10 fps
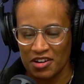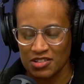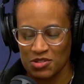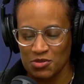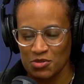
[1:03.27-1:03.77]

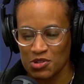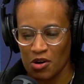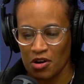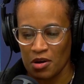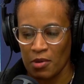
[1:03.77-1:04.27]
to
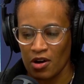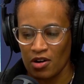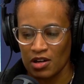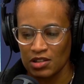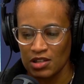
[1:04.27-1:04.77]
talk about
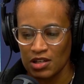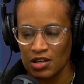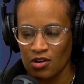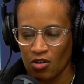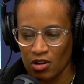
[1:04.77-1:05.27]
A
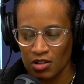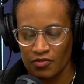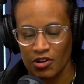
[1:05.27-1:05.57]
League All of Your